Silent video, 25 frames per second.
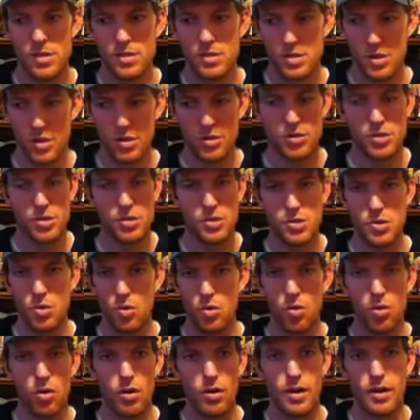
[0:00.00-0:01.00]
search a
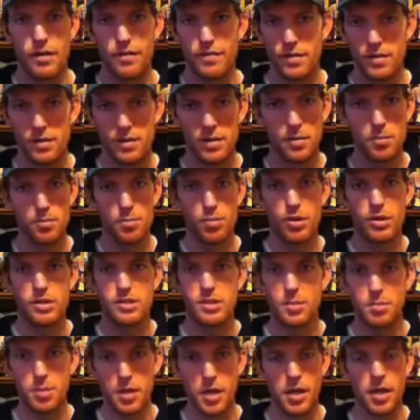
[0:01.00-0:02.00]
store, and if it
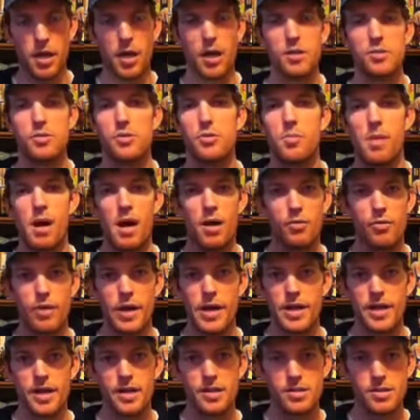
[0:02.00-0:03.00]
brings up like a 100-mile
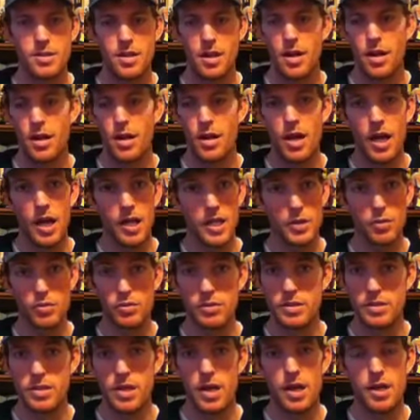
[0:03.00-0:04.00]
radius, and there
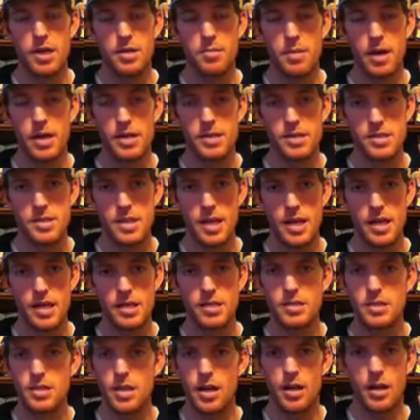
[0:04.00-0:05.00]
was none in my
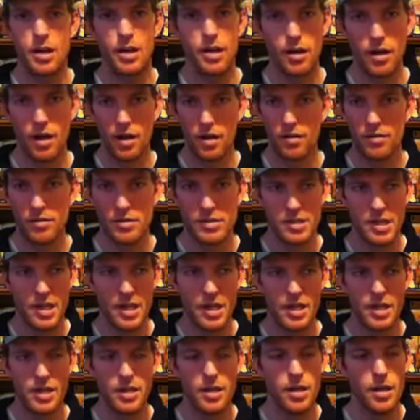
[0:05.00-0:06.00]
states, none in another
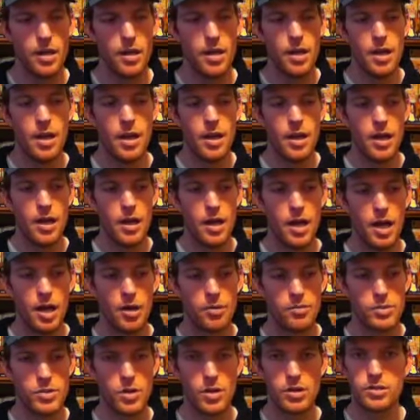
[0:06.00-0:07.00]
state.
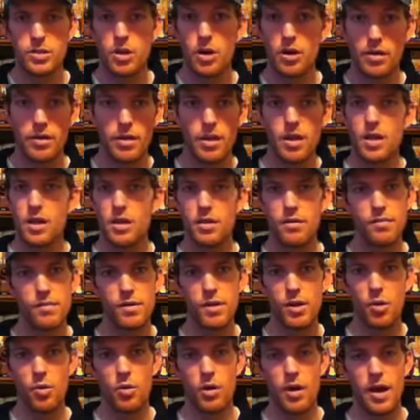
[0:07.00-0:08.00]
So I started thinking
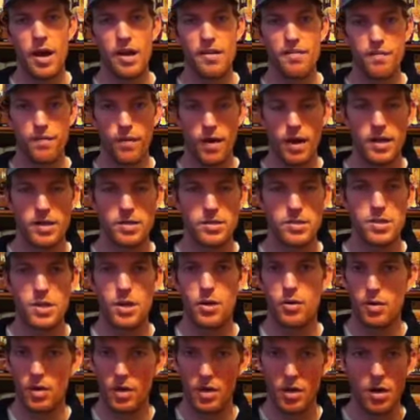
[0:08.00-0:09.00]
of, you know, where I had friends, you
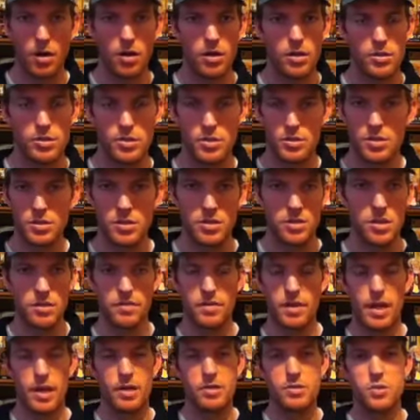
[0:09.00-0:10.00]
know, in college or just
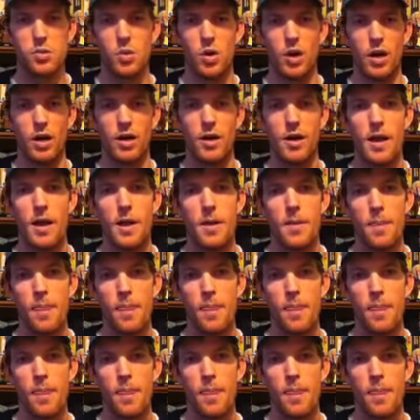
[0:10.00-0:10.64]
living elsewhere.